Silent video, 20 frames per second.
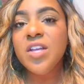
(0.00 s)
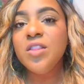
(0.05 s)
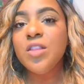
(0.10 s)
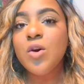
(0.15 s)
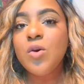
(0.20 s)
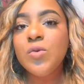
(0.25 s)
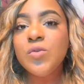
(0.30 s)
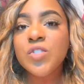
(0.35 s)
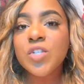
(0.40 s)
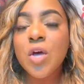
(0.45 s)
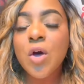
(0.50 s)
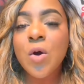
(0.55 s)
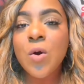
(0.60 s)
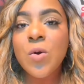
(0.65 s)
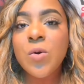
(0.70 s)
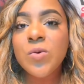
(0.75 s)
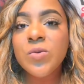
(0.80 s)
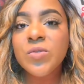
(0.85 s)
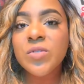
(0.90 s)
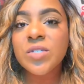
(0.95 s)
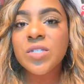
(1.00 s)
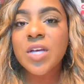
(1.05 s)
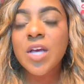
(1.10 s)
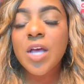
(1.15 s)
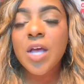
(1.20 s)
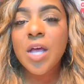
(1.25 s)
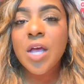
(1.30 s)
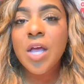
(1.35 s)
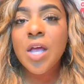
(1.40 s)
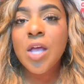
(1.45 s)
those goals,
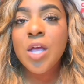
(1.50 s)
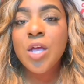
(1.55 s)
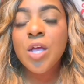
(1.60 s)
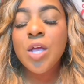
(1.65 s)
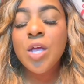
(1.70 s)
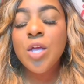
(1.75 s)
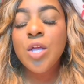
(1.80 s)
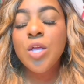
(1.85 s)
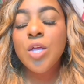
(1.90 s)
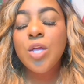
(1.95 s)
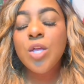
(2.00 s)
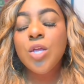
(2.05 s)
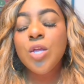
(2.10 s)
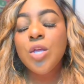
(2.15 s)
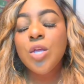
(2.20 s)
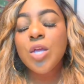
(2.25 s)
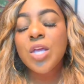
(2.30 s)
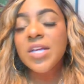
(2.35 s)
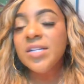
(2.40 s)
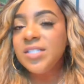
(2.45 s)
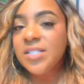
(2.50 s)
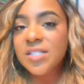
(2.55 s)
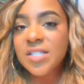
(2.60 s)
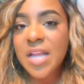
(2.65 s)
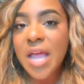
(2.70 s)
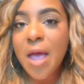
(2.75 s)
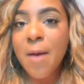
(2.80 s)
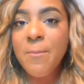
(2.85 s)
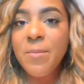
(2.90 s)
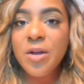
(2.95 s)
it doesn't
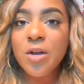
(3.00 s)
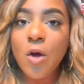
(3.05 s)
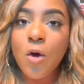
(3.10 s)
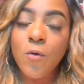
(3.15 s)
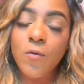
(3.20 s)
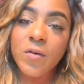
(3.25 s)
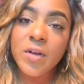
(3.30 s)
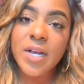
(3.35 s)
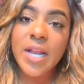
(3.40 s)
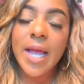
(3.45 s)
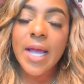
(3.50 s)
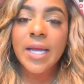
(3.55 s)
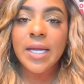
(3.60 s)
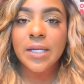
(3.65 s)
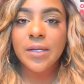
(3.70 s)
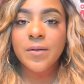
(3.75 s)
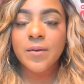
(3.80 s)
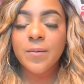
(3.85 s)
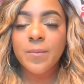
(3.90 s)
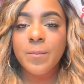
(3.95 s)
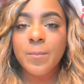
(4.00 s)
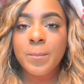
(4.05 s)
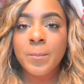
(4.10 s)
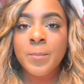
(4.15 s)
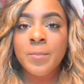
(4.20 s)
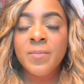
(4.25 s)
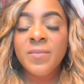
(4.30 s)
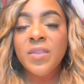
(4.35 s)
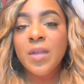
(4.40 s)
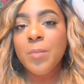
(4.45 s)
happen overnight.
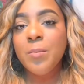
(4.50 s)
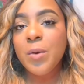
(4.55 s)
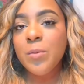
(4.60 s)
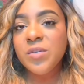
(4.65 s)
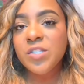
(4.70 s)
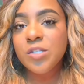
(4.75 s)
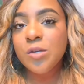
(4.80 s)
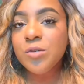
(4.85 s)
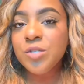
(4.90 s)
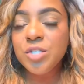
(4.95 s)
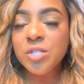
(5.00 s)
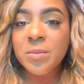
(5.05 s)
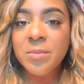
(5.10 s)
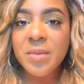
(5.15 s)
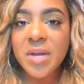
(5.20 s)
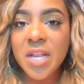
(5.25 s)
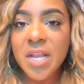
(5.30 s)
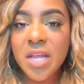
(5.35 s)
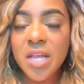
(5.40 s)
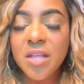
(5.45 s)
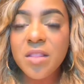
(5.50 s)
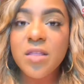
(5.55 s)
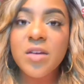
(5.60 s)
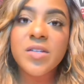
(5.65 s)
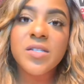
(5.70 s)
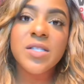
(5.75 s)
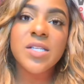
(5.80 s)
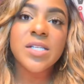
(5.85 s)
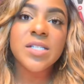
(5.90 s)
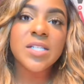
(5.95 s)
But with social media,
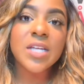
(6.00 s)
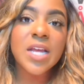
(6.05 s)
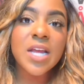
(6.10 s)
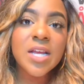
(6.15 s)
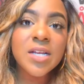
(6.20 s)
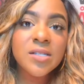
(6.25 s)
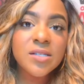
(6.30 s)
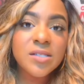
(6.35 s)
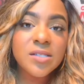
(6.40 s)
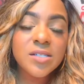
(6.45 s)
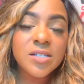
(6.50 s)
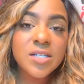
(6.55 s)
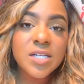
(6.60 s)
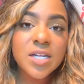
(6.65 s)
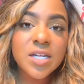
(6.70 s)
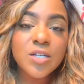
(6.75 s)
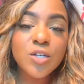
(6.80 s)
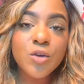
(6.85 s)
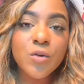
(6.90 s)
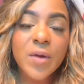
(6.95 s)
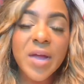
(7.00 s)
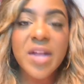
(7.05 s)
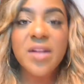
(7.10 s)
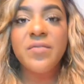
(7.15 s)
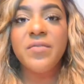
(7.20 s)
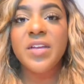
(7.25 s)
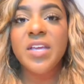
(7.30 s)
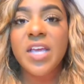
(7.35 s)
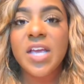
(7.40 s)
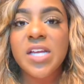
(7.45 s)
there's this instant
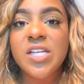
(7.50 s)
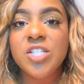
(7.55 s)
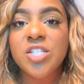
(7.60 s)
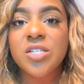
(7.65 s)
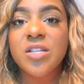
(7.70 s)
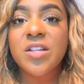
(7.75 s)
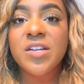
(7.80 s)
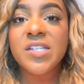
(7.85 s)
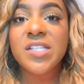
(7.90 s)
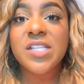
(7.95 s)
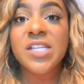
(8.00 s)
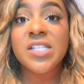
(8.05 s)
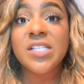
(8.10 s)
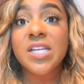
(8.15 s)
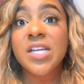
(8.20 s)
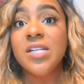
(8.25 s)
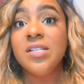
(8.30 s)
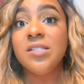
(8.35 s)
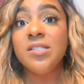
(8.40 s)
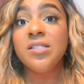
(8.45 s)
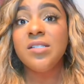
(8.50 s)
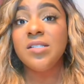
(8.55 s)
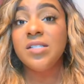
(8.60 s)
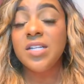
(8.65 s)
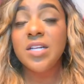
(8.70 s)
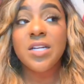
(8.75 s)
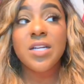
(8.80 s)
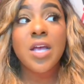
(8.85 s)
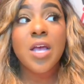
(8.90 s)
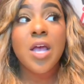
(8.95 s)
gratification, there's this instant